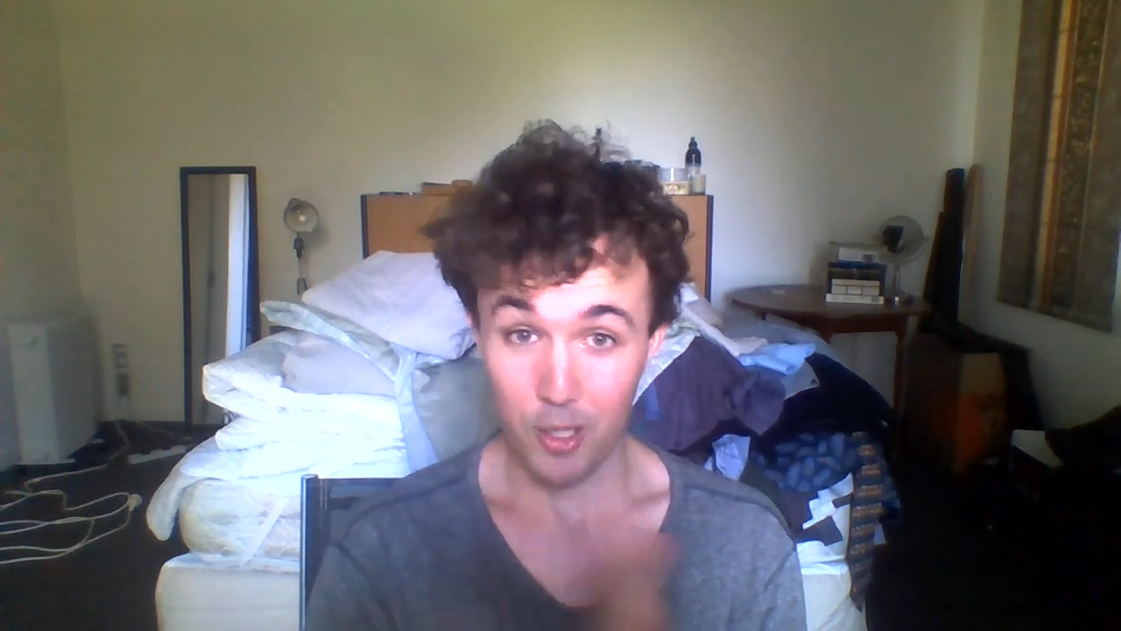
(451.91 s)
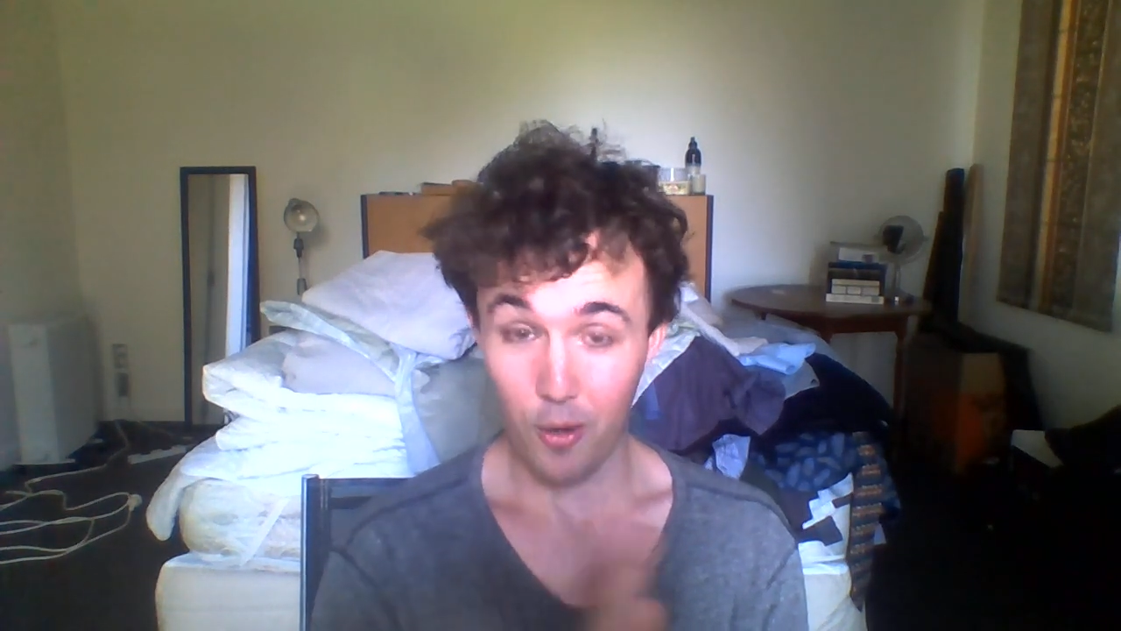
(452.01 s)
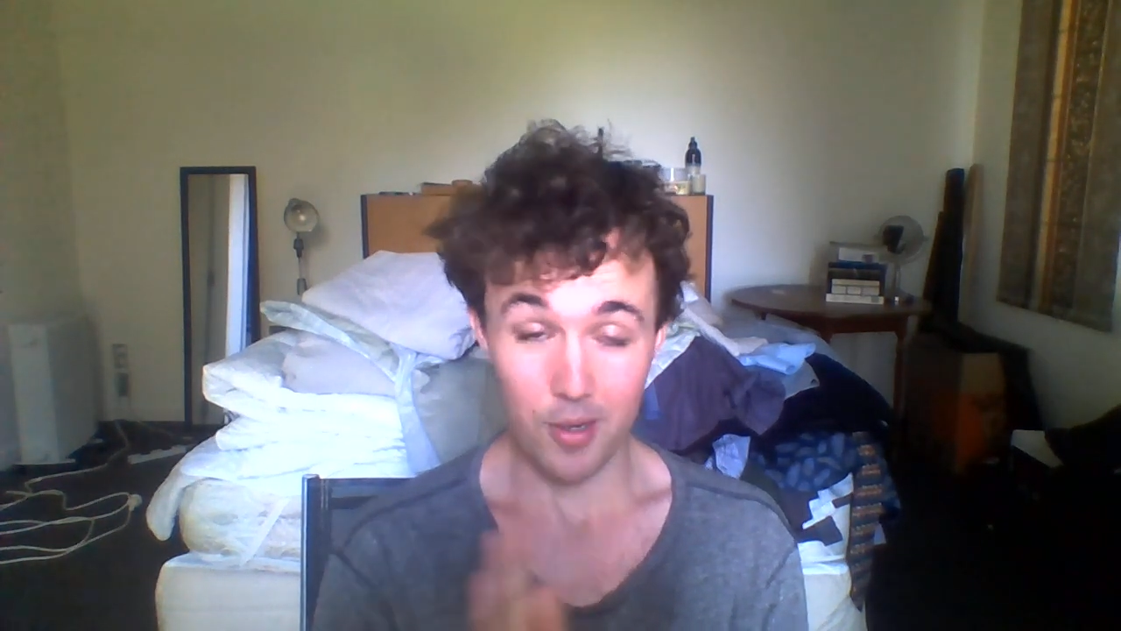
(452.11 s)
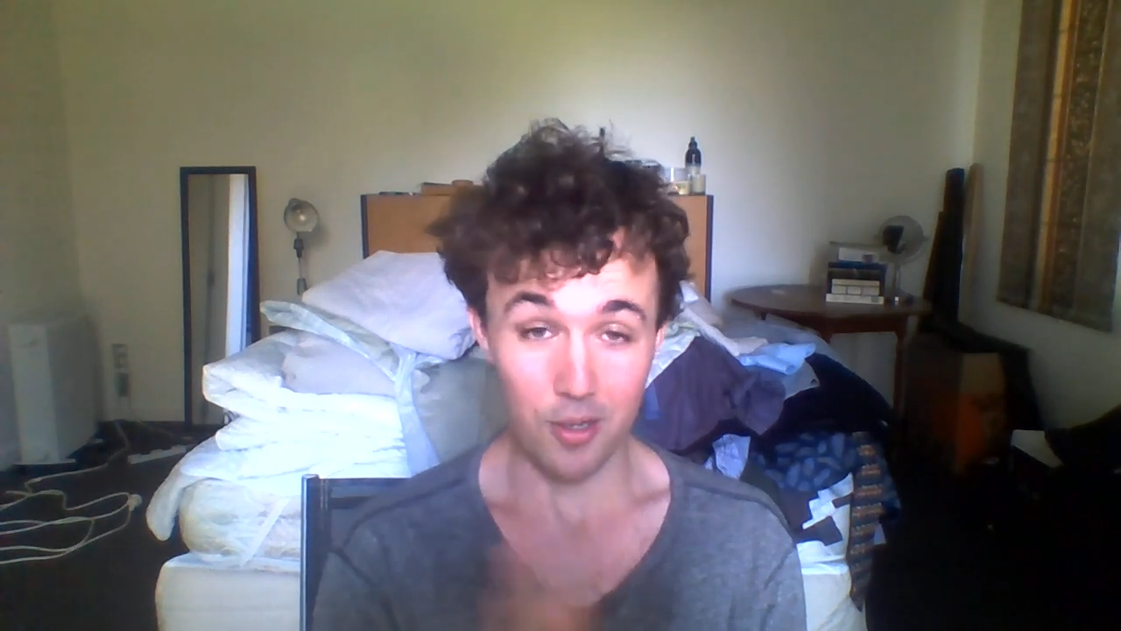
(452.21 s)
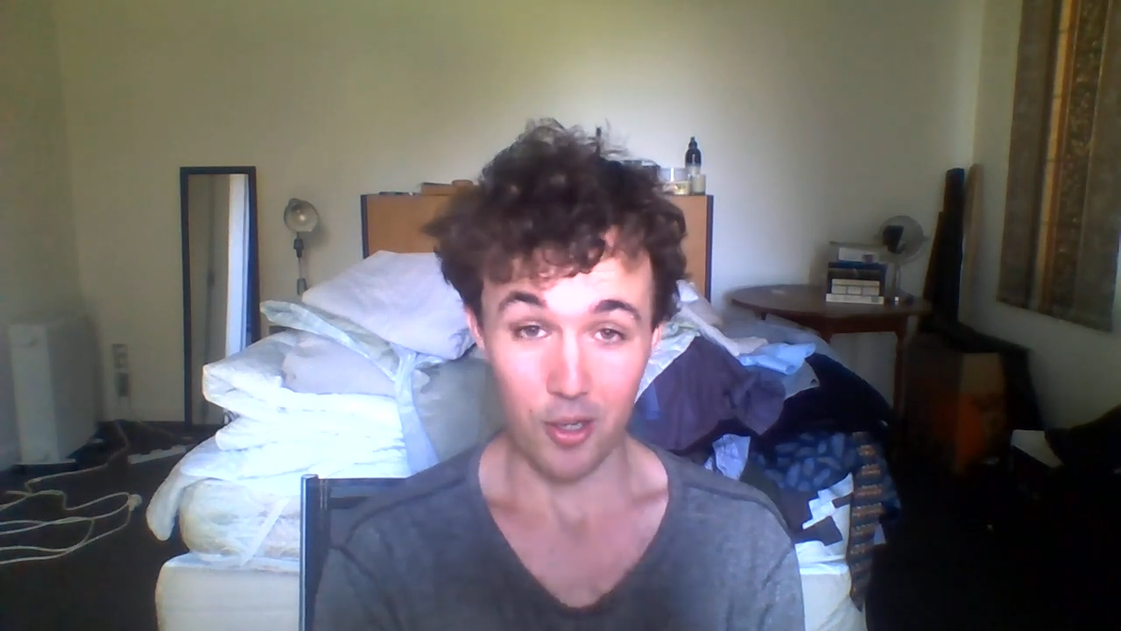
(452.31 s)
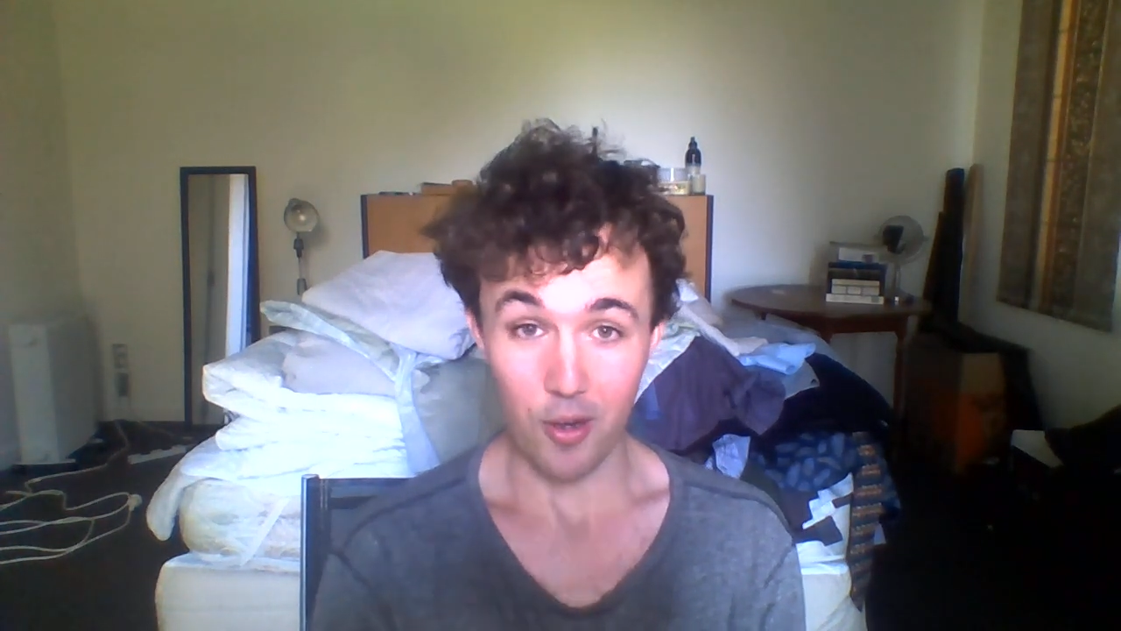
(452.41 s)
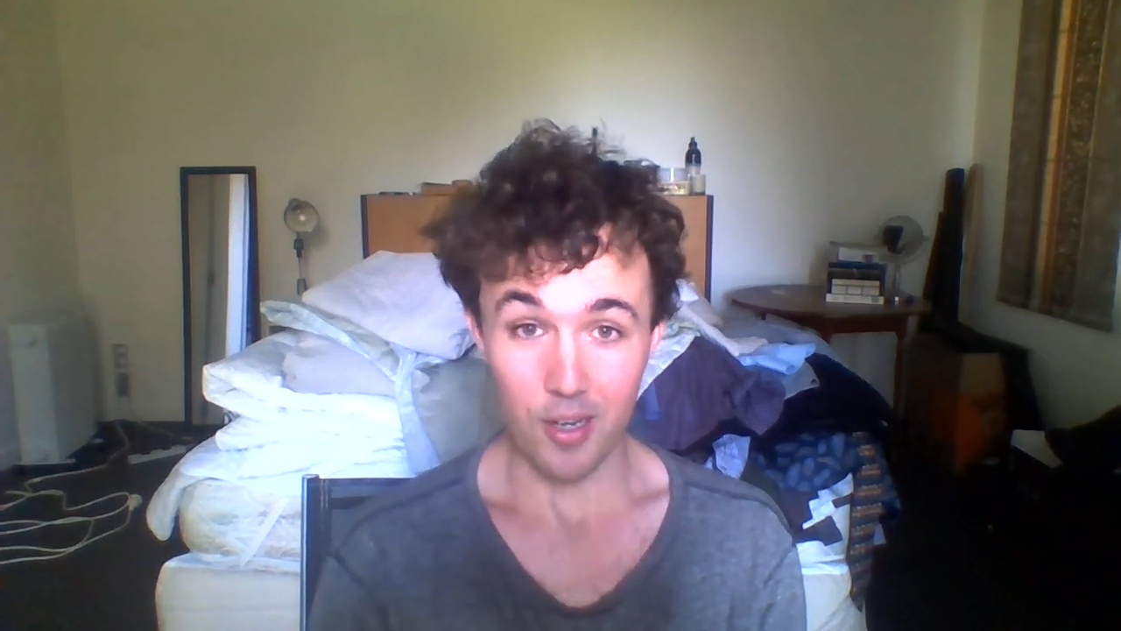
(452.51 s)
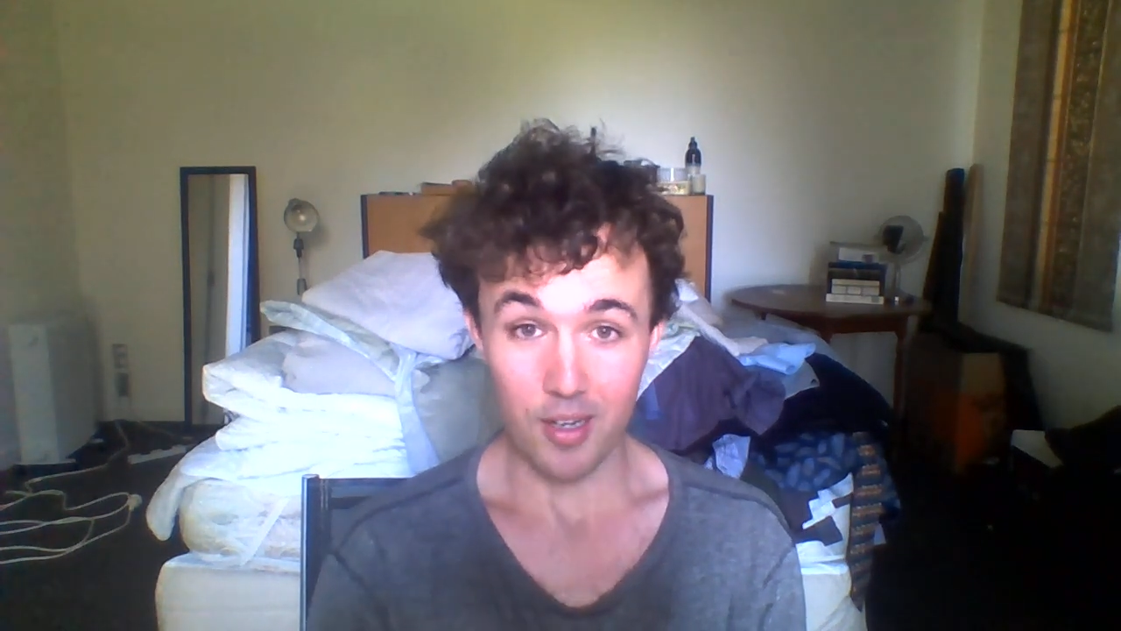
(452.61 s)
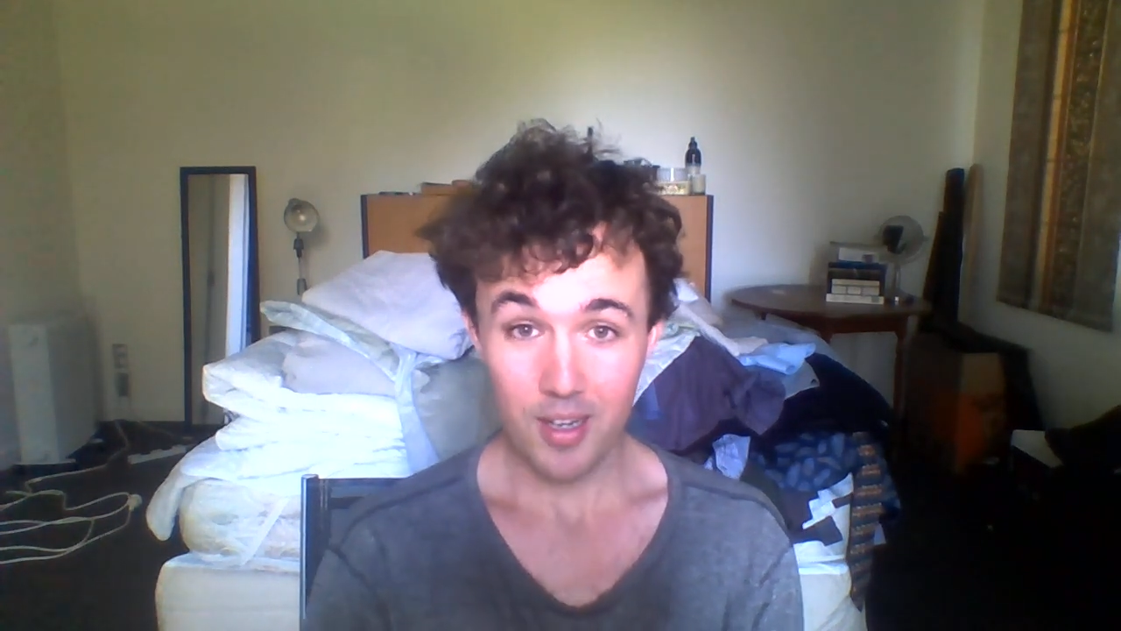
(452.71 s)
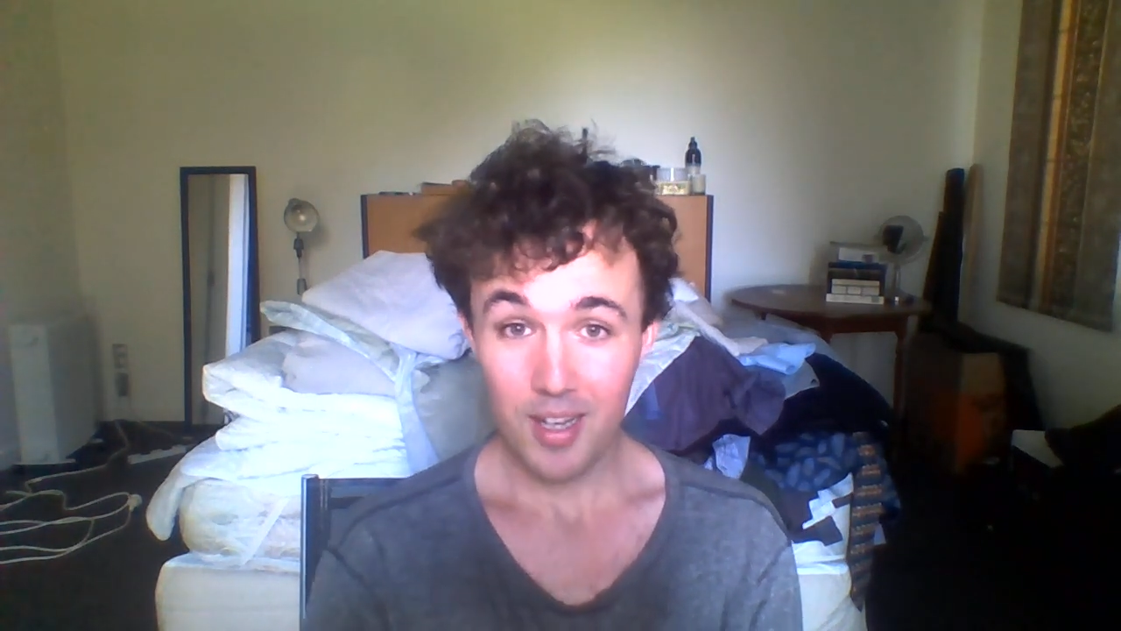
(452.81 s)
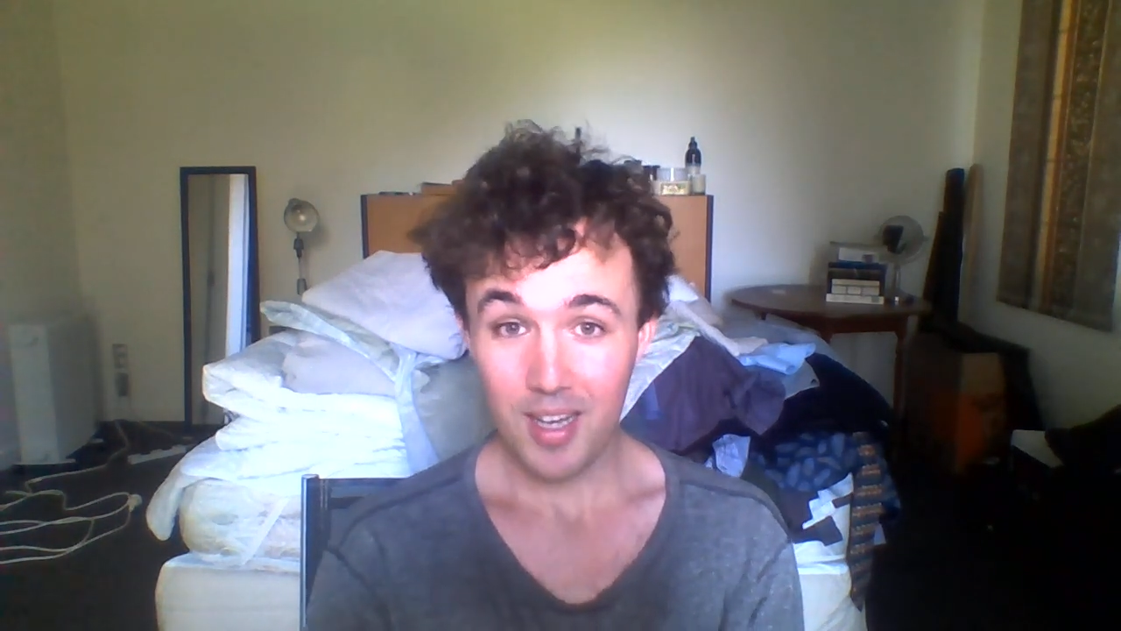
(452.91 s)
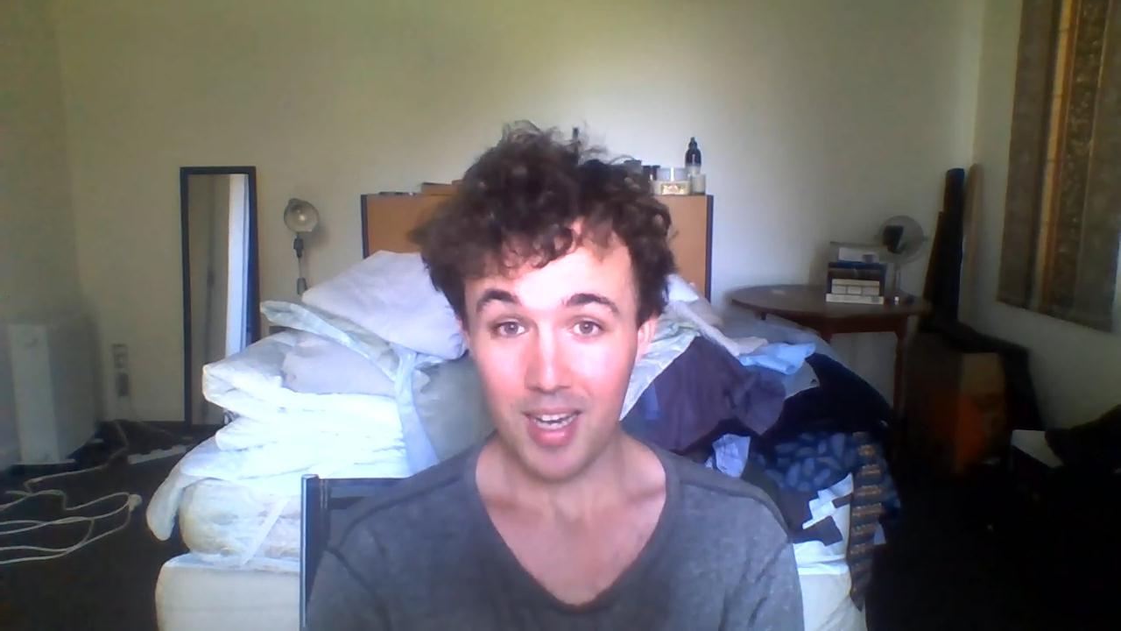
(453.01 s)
going and going,